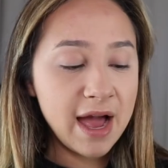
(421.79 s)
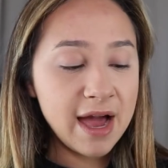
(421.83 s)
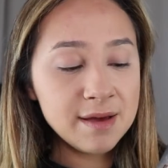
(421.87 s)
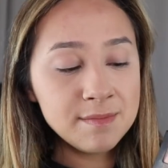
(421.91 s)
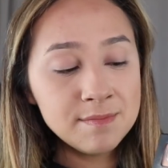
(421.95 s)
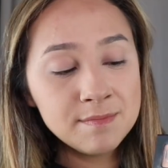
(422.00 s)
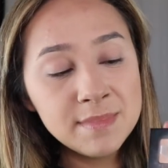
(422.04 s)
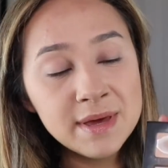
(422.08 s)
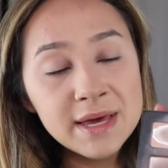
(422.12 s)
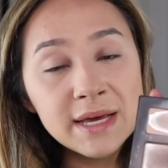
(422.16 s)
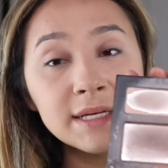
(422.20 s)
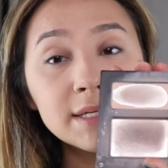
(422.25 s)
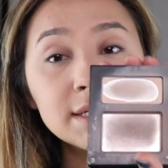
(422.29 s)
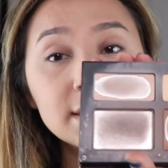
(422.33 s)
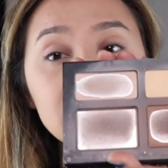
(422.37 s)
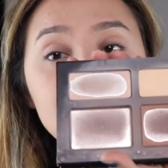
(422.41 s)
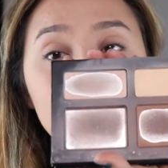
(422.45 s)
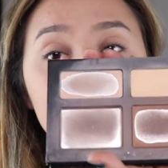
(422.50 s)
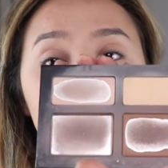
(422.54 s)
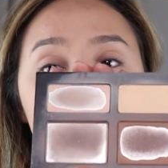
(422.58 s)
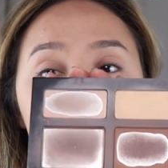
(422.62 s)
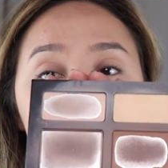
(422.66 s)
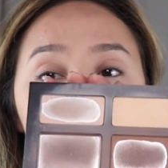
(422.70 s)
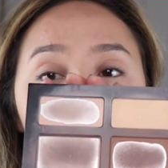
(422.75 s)
I mixed
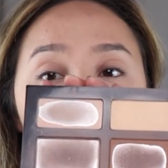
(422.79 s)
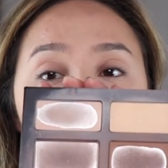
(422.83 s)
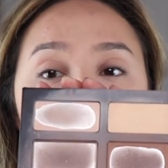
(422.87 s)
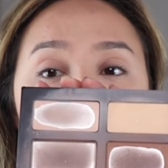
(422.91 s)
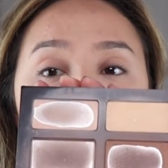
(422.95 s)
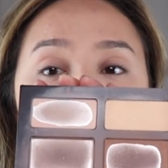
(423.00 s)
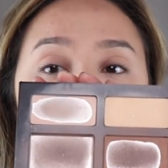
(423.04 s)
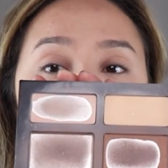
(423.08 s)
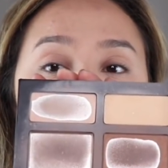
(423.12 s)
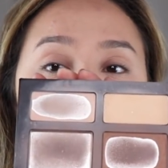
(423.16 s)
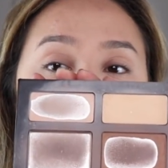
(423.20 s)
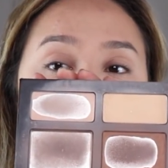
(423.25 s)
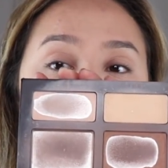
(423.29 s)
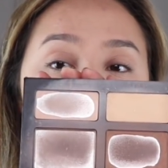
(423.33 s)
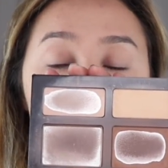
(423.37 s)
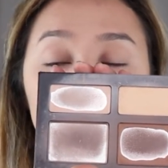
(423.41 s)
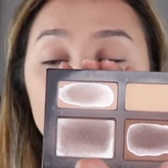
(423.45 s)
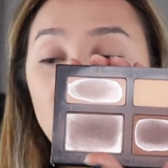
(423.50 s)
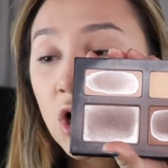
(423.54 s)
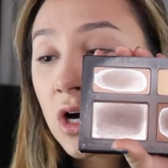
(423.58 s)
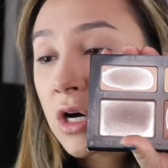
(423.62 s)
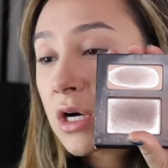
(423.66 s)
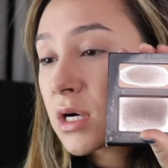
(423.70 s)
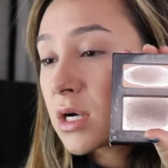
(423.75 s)
the middle and the
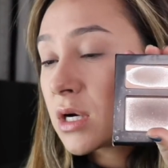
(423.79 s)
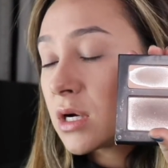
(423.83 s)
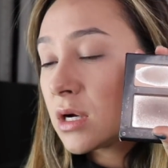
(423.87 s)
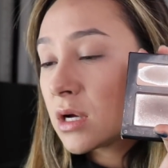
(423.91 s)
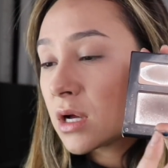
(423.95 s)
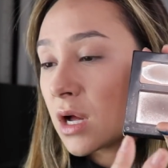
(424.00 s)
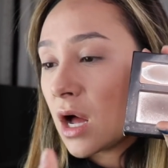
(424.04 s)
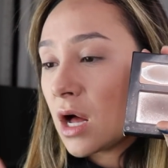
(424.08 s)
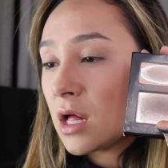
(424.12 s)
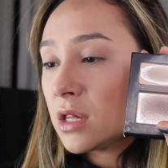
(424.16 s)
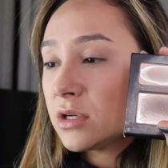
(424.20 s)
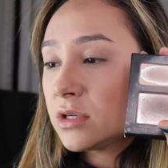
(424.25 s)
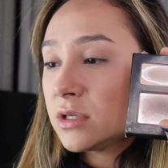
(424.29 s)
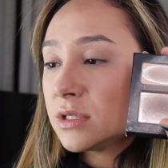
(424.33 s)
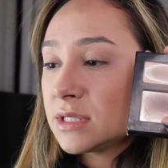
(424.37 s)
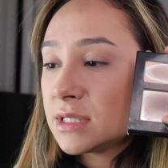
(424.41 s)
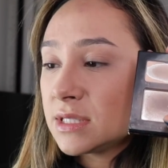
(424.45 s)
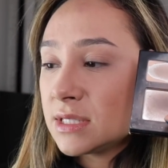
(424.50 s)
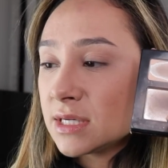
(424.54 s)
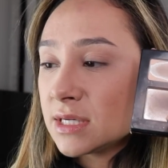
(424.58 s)
dark colors